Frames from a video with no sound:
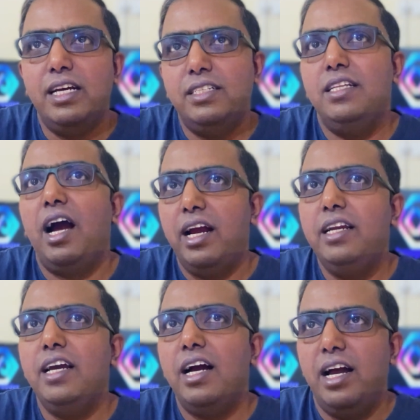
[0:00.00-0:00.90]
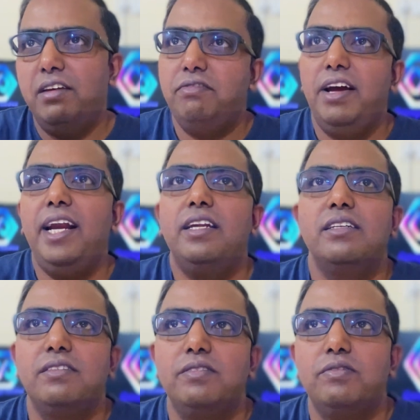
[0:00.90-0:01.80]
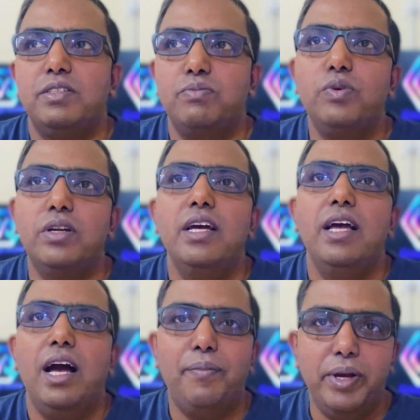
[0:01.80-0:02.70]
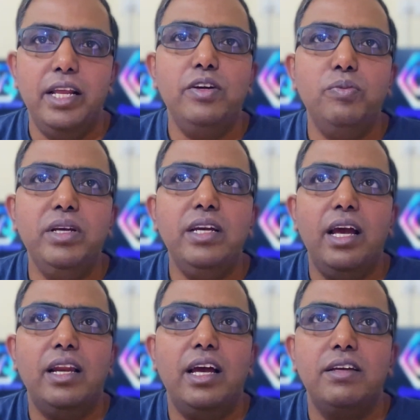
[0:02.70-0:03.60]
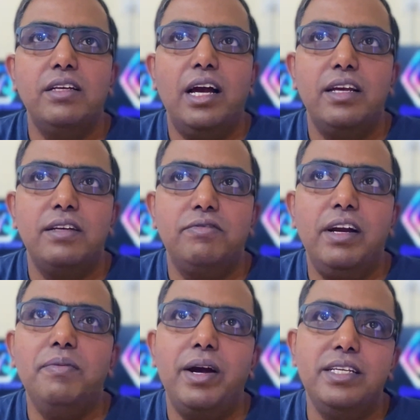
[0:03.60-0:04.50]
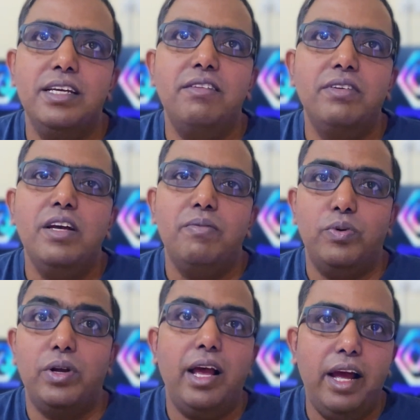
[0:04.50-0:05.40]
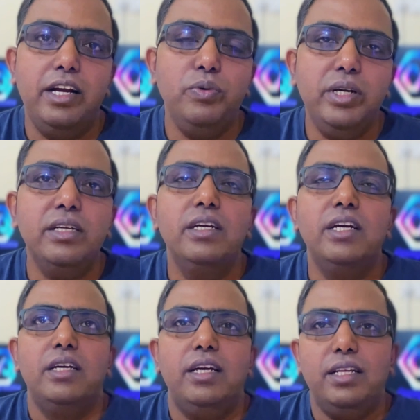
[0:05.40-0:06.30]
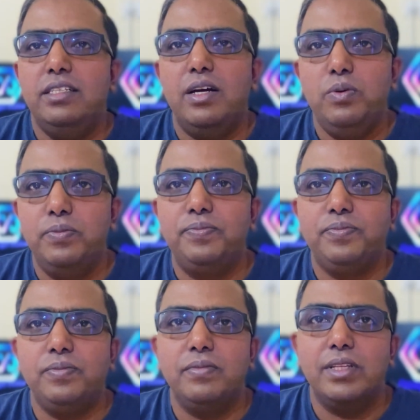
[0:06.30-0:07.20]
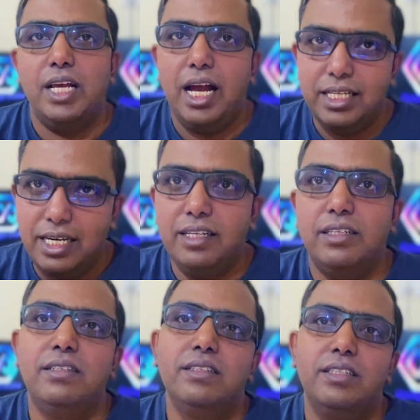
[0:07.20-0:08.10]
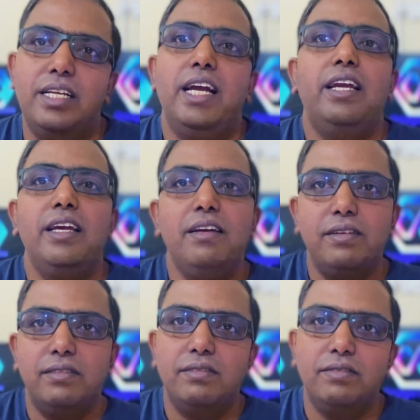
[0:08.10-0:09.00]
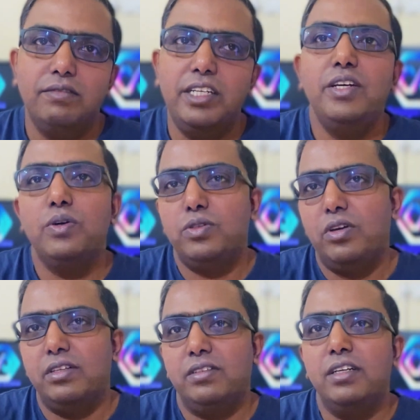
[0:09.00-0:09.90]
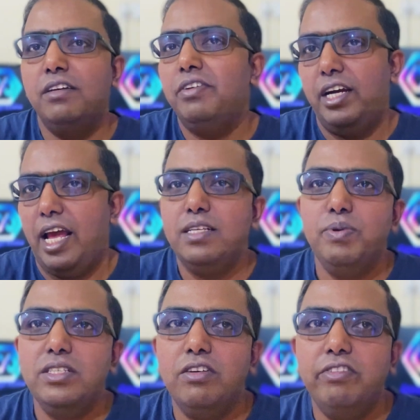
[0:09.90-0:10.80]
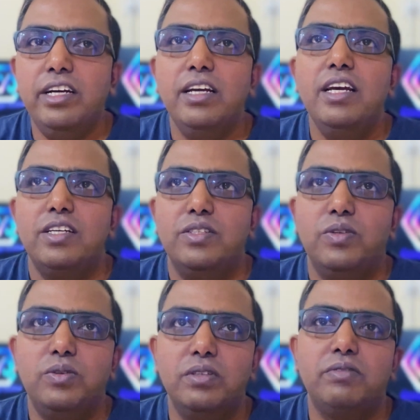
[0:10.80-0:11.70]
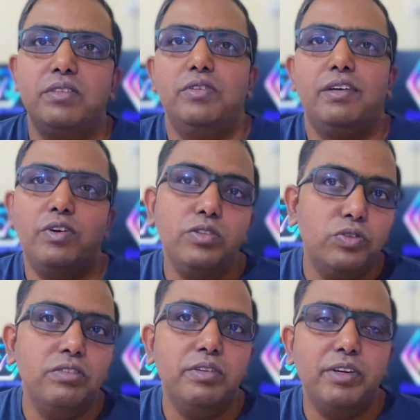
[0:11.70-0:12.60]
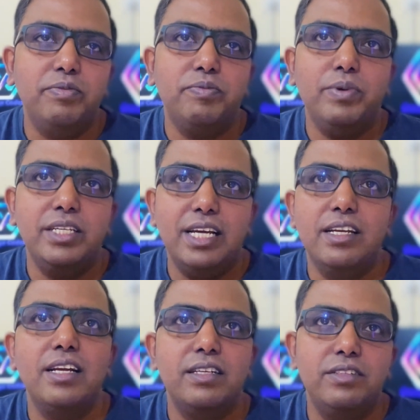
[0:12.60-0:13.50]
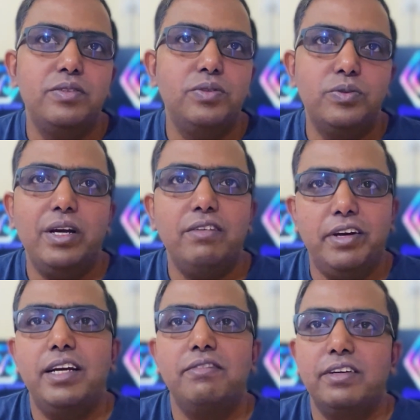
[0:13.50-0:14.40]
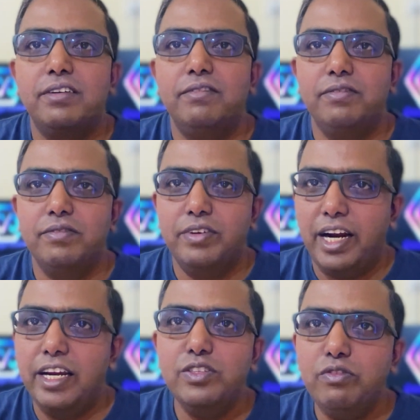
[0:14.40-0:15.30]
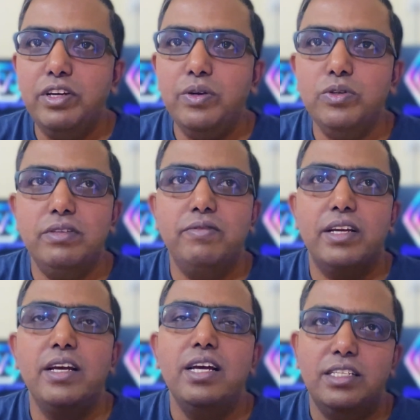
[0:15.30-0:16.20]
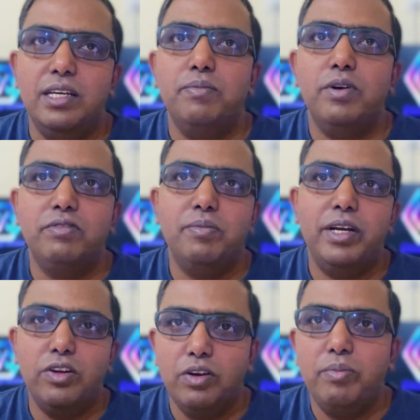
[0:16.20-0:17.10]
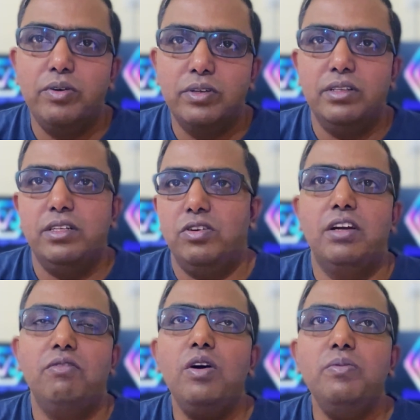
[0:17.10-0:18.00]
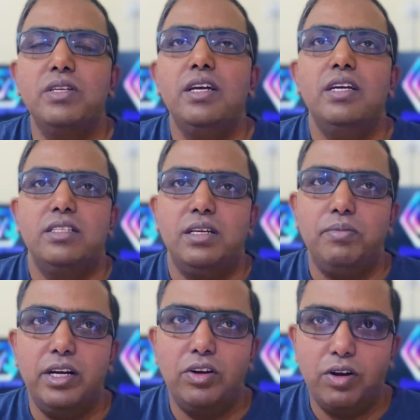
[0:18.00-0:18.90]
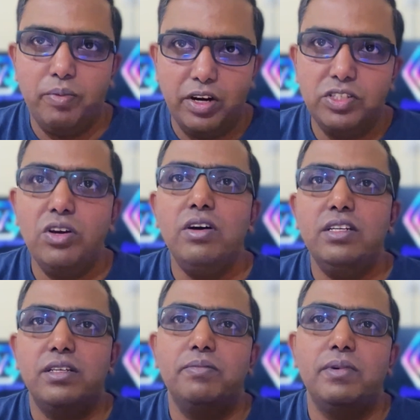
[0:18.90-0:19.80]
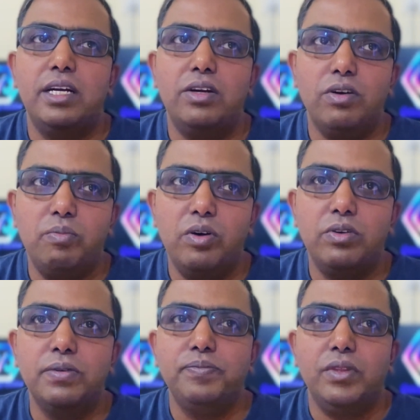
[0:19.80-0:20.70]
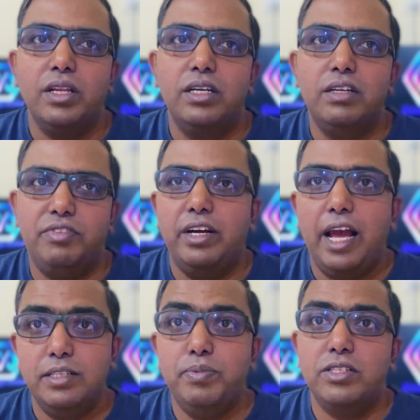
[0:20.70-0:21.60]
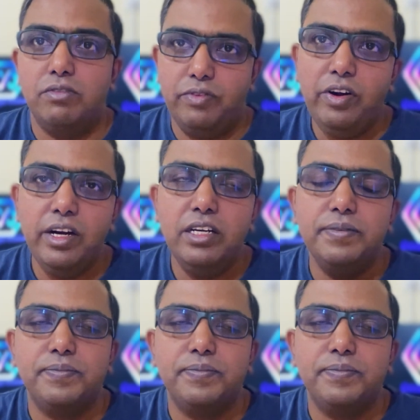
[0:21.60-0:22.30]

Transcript: the idea I felt was more appealing to me, and I felt myself more aligned to it. And that's how I started creating videos on different aspects of it. So if you have gone through even my channel, you can find different varieties of videos where some of them I talk about Azure DevOps, some I talk about Azure, some I talk about different aspects of .NET,